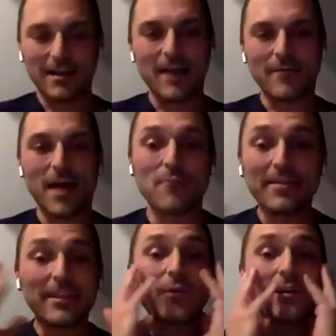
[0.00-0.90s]
I'm
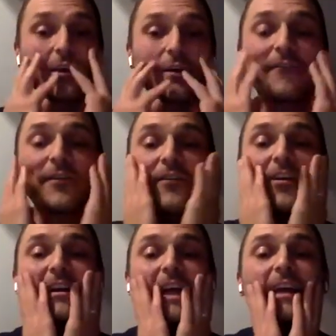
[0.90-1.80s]
right there with you. I feel
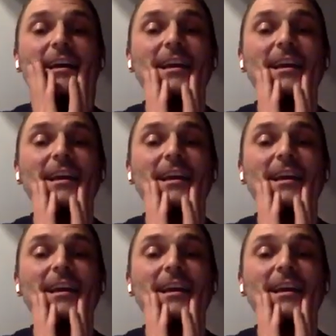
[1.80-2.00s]
very naked.